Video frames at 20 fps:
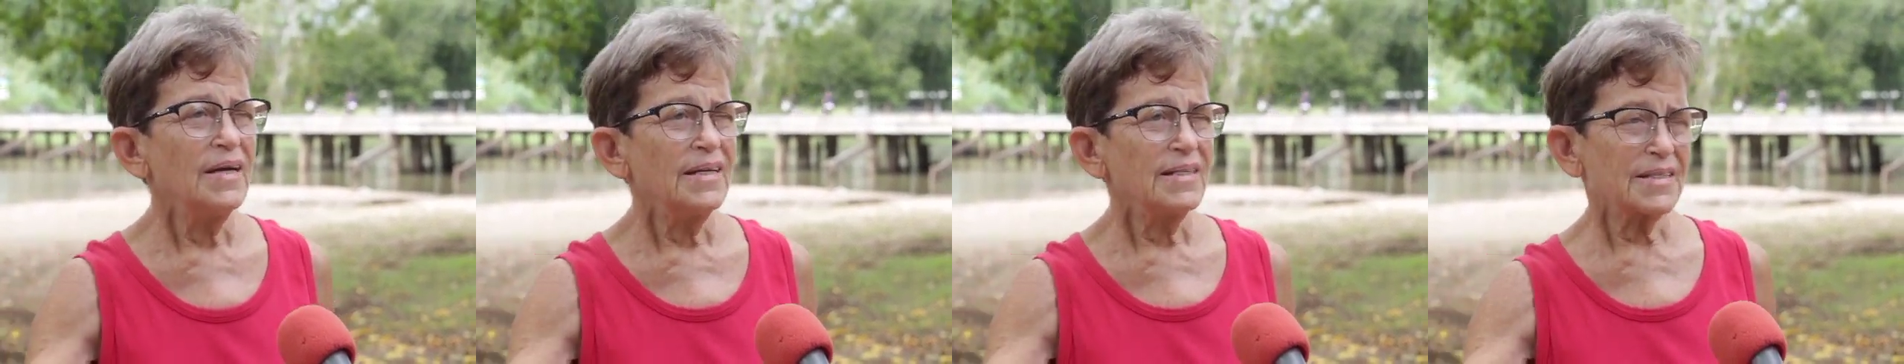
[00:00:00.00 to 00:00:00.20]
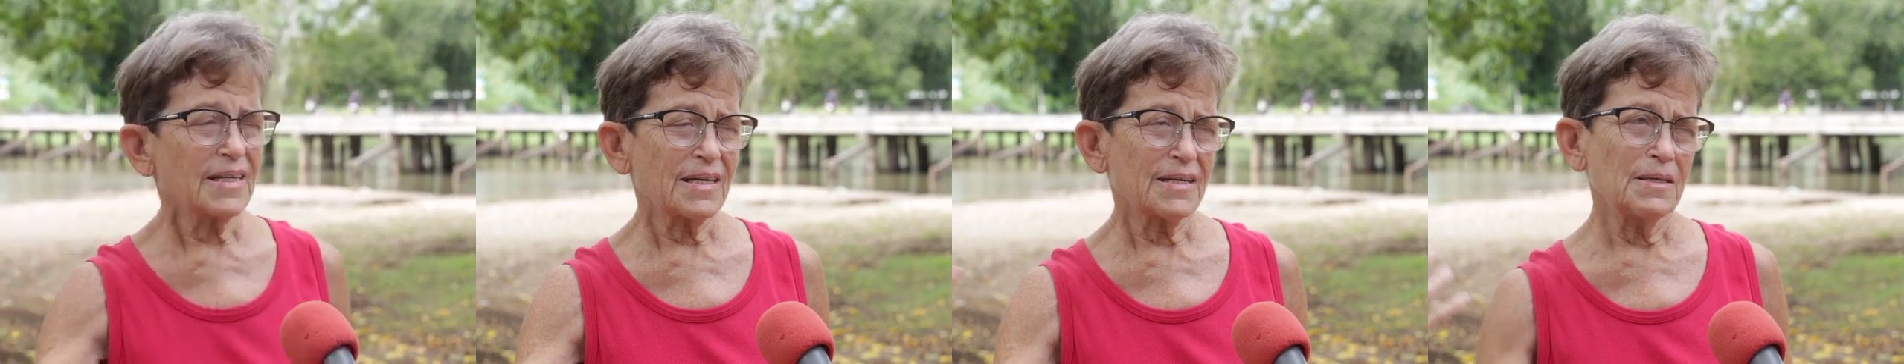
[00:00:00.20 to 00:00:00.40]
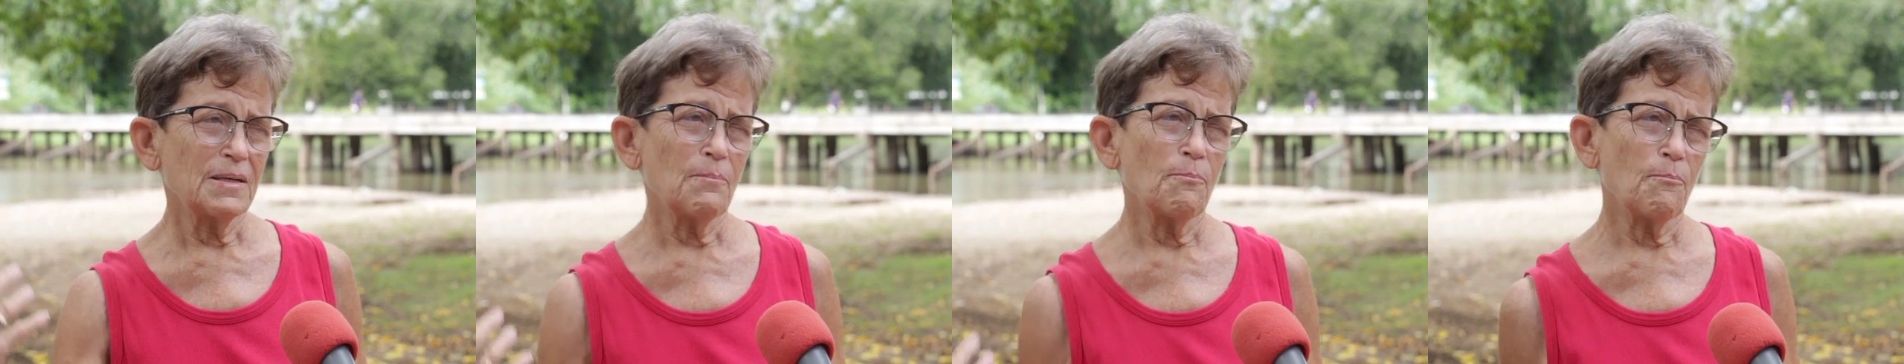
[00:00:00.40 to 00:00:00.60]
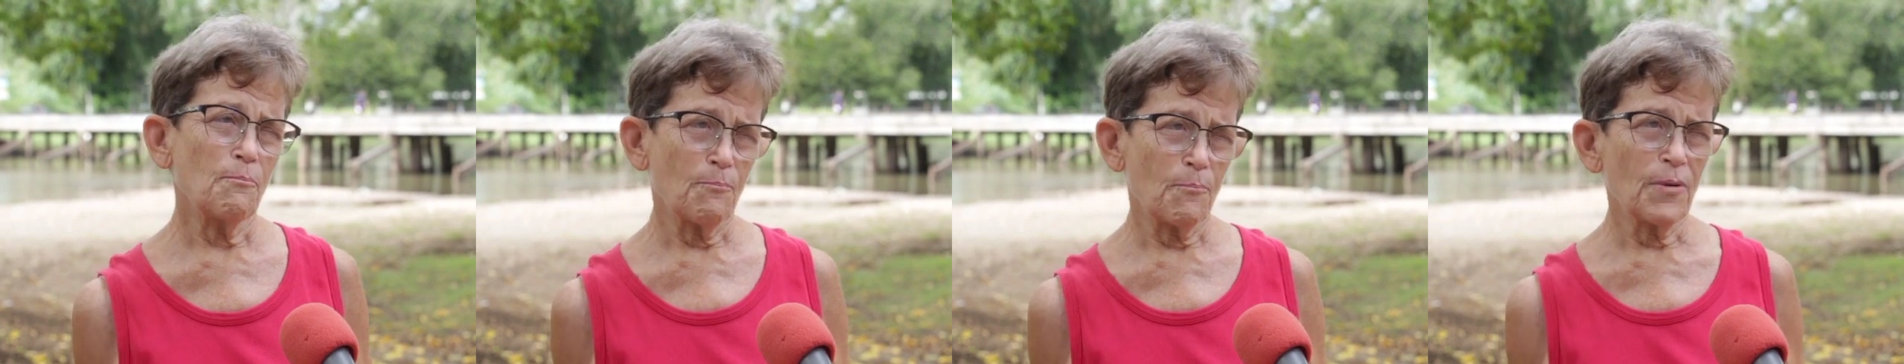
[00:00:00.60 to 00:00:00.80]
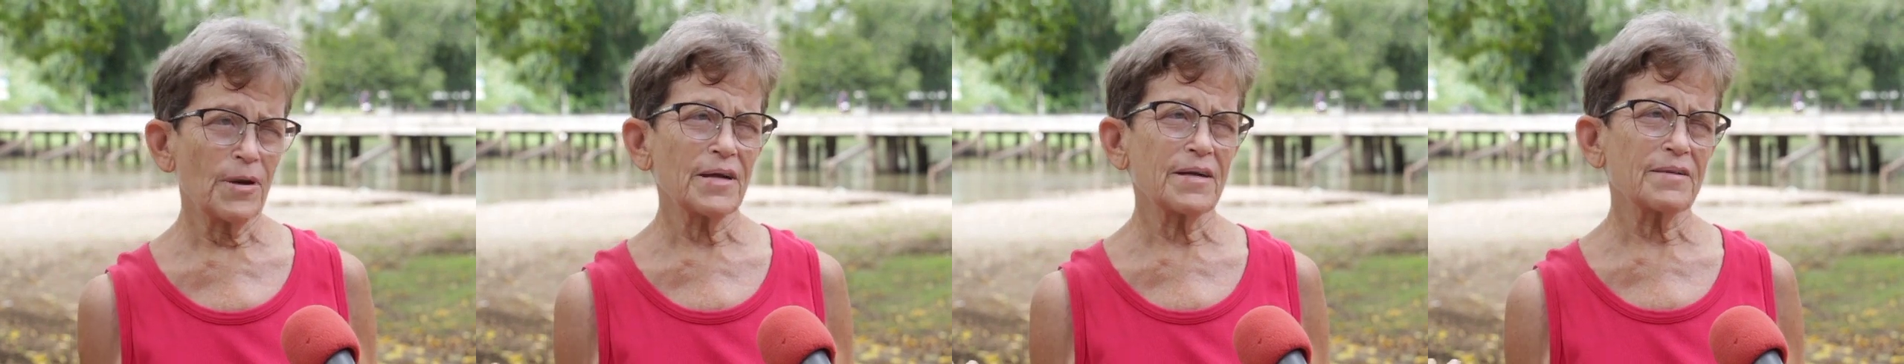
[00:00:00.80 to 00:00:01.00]
it's going to
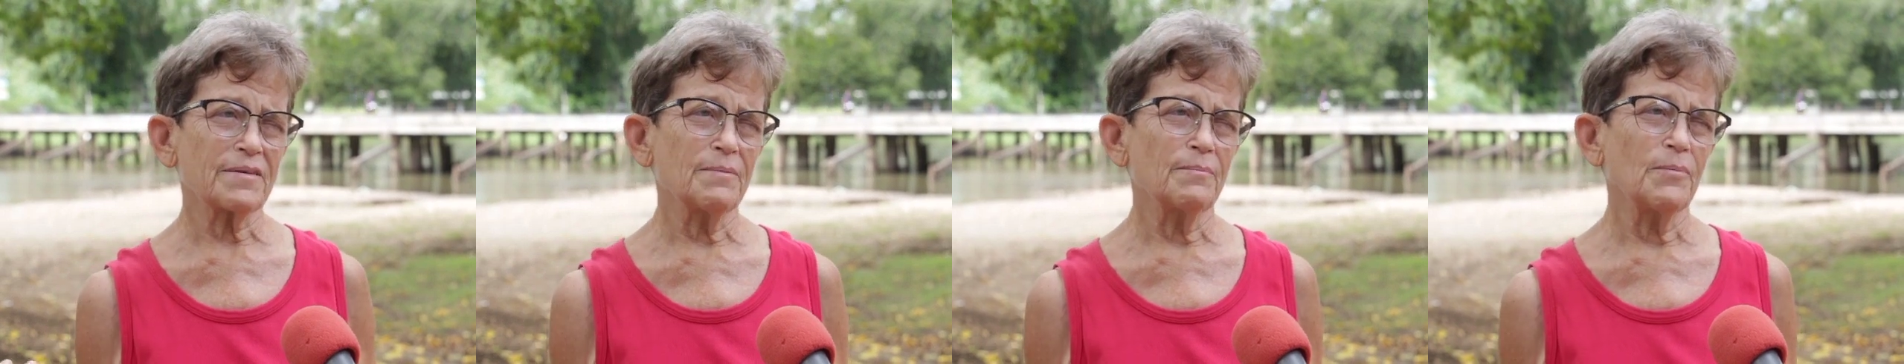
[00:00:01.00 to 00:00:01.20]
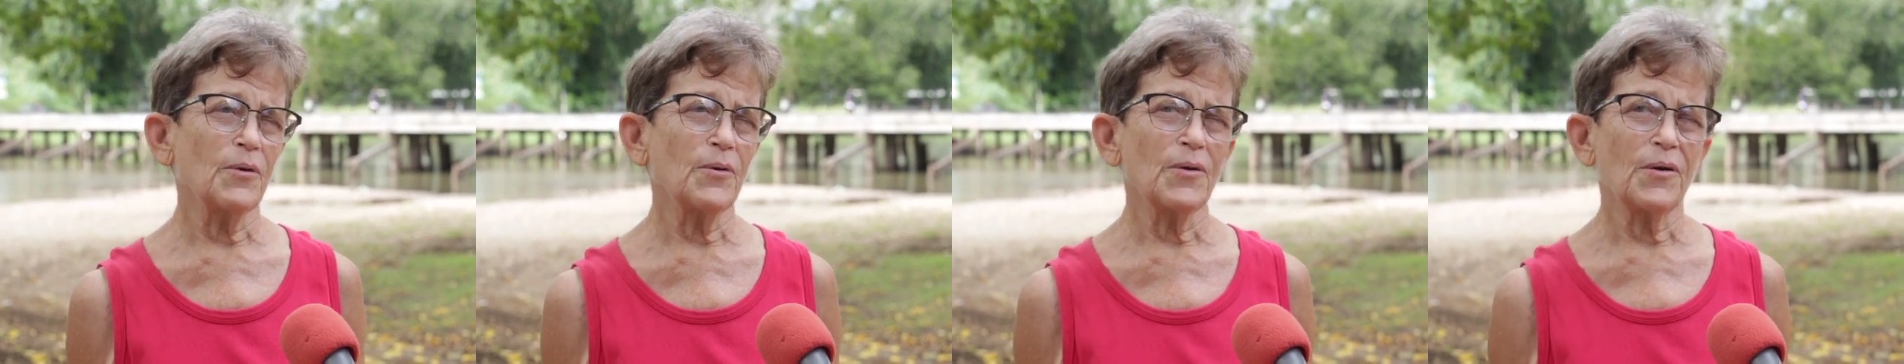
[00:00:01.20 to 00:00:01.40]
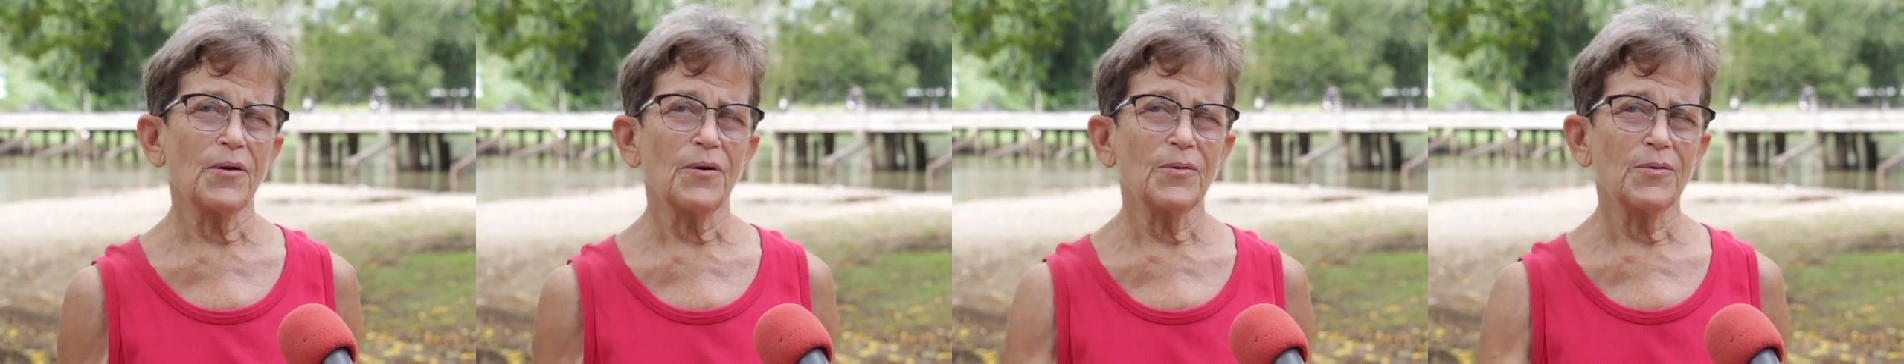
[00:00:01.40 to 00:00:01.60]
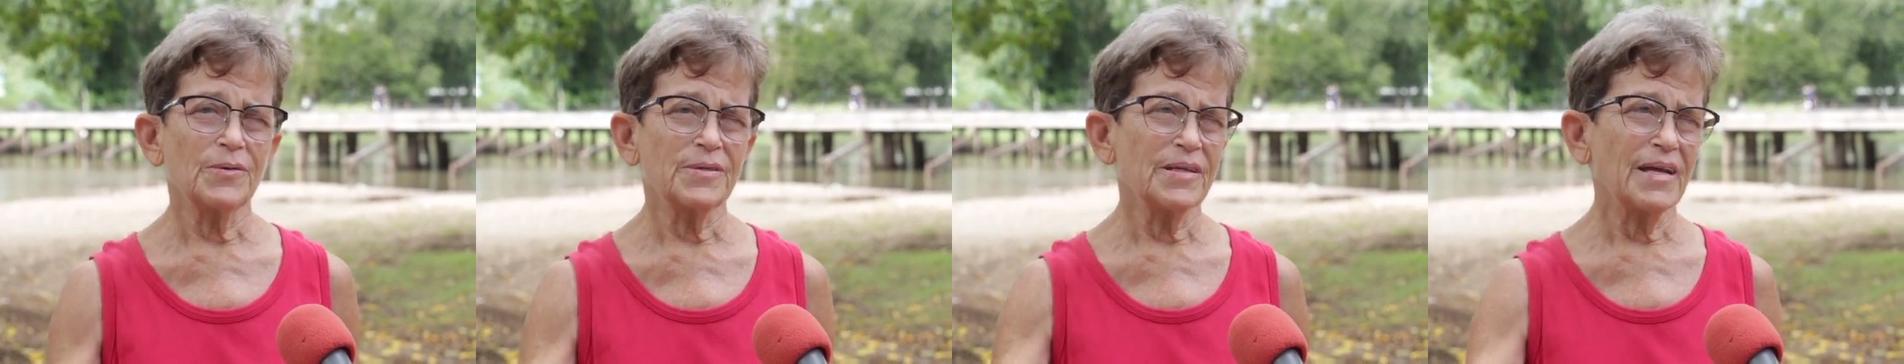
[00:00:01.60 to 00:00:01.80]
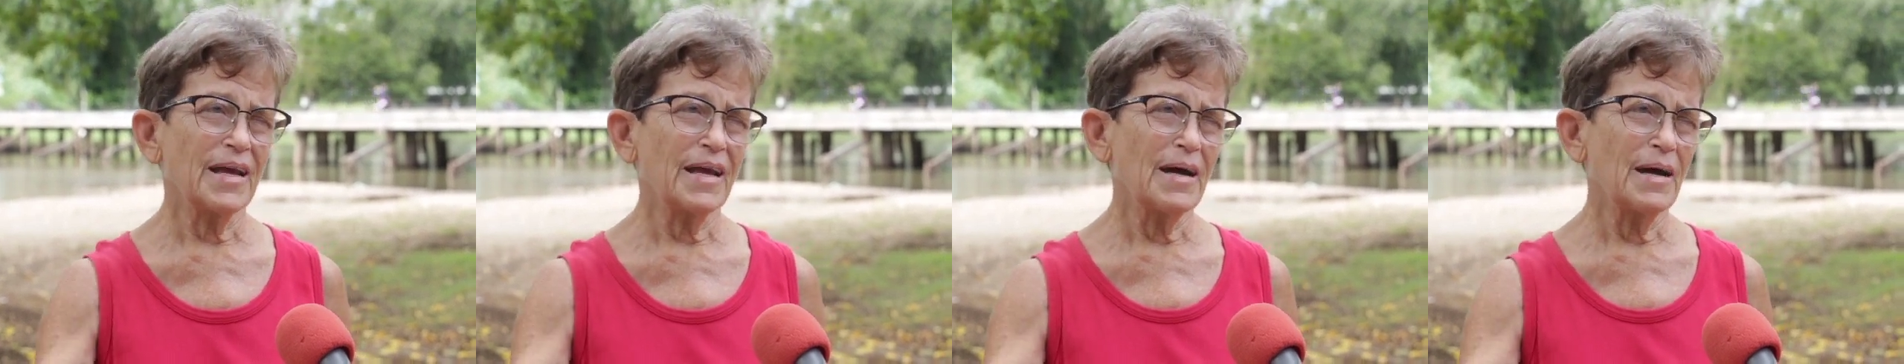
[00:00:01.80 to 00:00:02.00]
break the
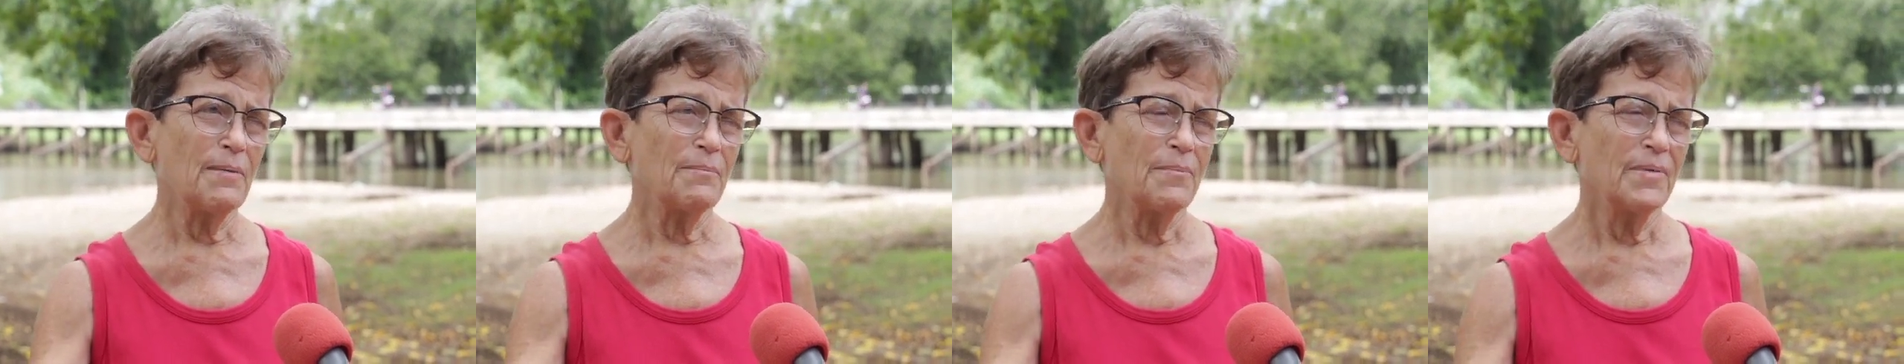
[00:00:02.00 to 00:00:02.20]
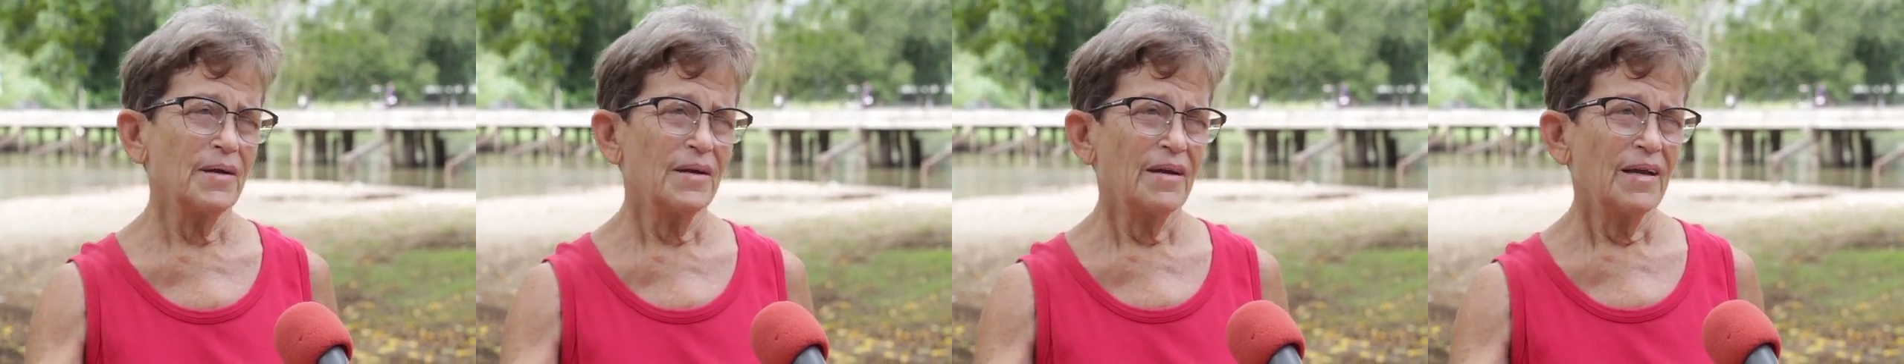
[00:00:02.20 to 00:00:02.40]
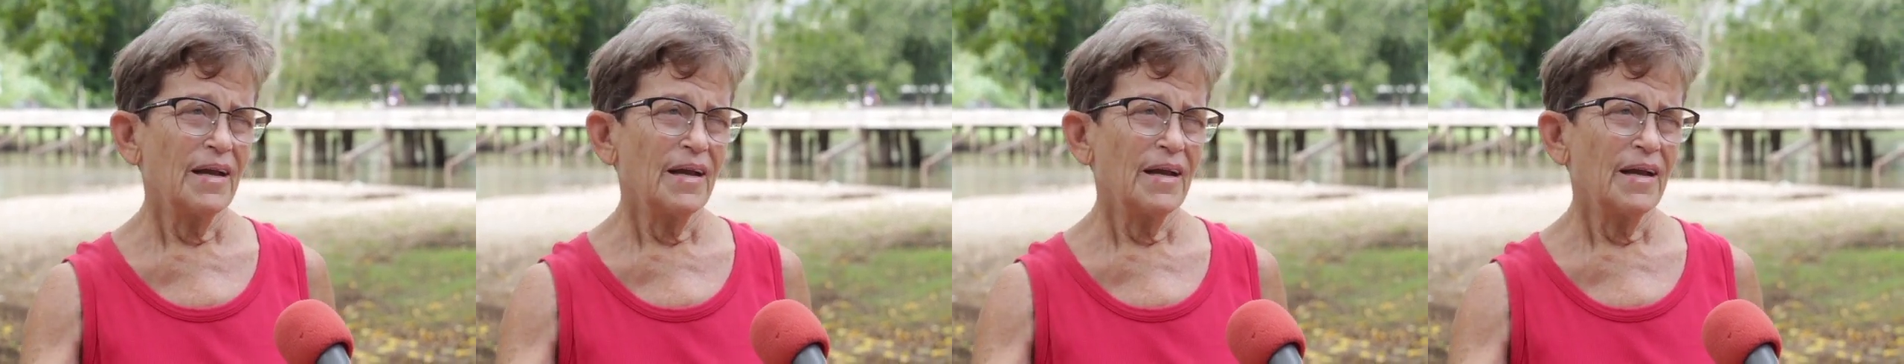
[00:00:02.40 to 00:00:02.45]
Mollejon Dam,